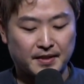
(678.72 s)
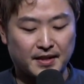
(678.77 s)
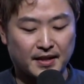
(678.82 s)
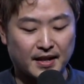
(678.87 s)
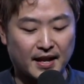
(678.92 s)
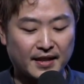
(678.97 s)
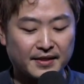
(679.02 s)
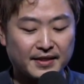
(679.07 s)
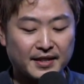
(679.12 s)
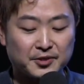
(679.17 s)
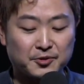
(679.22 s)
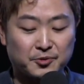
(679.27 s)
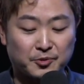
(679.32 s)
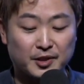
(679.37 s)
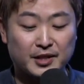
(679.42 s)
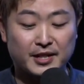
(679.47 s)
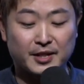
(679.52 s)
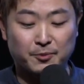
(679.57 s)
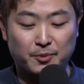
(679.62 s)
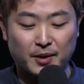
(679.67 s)
And that's
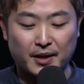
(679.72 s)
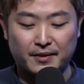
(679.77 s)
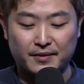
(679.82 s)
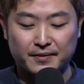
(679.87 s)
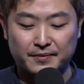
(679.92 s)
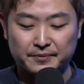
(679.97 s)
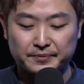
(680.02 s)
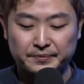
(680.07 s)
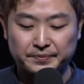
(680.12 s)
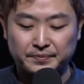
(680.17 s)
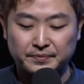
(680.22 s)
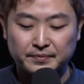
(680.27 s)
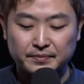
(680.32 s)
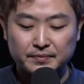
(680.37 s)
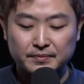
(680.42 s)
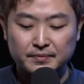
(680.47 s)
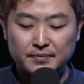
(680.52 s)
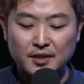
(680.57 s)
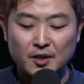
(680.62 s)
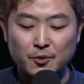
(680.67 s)
really what
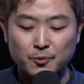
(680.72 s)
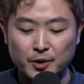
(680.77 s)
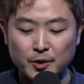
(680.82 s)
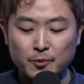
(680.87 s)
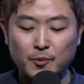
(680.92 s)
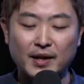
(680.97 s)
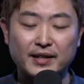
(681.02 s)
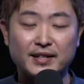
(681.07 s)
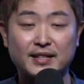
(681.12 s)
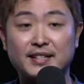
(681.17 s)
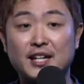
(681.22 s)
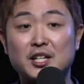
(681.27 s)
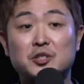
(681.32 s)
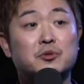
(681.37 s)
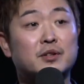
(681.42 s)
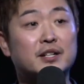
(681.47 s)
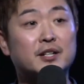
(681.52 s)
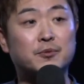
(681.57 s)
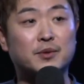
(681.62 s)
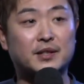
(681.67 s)
we want, and that's
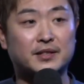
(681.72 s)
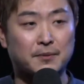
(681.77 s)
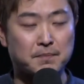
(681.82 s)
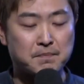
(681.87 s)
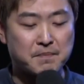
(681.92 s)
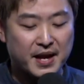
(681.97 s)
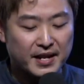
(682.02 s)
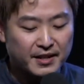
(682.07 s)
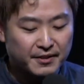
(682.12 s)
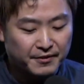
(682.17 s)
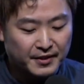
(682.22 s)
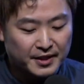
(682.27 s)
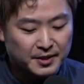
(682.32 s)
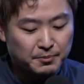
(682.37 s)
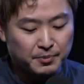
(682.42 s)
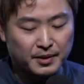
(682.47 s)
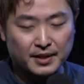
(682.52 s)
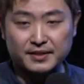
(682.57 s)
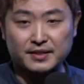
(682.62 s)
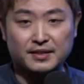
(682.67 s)
really what the manifest
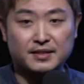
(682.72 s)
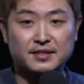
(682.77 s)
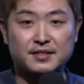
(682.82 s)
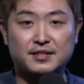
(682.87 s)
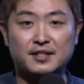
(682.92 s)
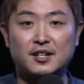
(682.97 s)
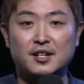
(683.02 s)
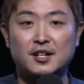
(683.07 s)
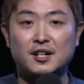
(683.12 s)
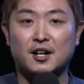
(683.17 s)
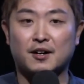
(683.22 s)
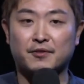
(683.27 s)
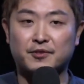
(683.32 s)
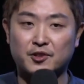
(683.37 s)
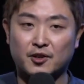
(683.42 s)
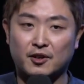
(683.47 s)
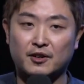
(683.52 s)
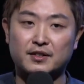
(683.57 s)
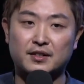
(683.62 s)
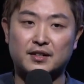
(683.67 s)
presence of
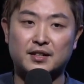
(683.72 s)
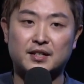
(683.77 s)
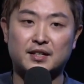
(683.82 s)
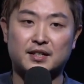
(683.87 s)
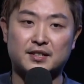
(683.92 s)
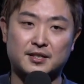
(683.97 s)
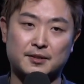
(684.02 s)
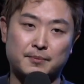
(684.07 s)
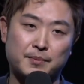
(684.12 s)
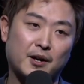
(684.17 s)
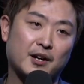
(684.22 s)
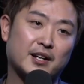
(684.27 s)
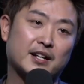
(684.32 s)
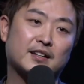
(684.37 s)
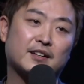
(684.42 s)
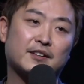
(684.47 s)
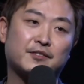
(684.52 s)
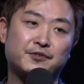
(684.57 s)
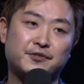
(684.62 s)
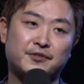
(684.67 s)
God is about. And
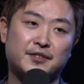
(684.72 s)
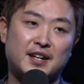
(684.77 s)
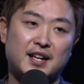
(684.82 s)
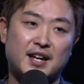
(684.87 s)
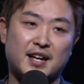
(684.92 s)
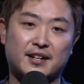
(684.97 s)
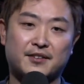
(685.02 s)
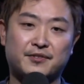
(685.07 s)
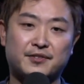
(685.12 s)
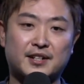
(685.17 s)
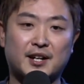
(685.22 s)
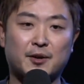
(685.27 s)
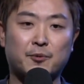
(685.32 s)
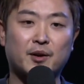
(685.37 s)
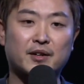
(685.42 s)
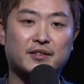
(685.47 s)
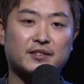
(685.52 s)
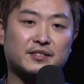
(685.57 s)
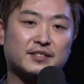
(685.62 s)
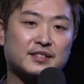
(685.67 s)
I feel like one
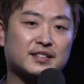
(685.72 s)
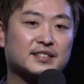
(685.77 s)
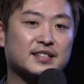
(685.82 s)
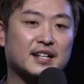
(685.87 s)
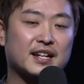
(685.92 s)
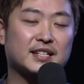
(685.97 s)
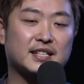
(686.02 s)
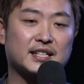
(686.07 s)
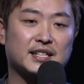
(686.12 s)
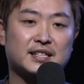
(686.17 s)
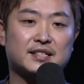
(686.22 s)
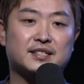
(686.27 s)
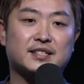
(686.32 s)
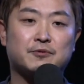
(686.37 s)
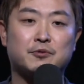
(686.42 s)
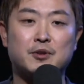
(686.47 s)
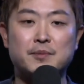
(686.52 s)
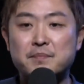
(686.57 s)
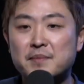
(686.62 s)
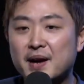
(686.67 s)
of the things that He's
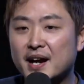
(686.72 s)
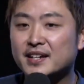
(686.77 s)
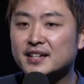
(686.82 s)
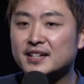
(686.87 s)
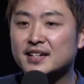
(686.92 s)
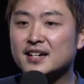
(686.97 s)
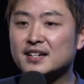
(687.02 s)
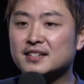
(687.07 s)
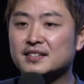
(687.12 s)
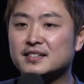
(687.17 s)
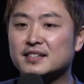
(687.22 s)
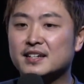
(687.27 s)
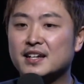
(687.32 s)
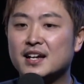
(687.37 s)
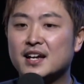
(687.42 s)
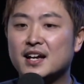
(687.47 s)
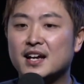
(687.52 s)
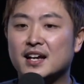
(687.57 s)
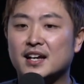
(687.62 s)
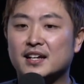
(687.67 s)
reminding us
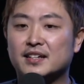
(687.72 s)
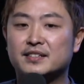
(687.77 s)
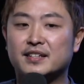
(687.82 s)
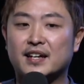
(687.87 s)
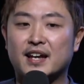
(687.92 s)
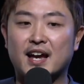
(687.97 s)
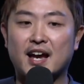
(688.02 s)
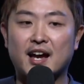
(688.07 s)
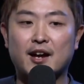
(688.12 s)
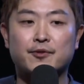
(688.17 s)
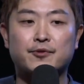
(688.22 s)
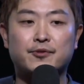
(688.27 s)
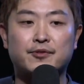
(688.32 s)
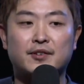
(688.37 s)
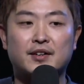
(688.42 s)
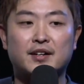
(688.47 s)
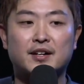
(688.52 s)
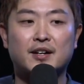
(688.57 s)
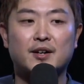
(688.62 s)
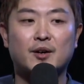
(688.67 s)
is that have
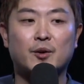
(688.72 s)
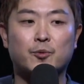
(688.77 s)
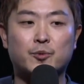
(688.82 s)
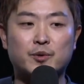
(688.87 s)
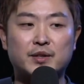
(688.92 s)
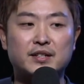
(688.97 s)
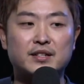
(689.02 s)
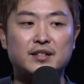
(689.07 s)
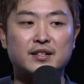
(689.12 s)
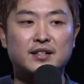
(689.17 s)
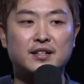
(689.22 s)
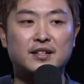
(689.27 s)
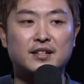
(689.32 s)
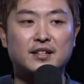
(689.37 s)
we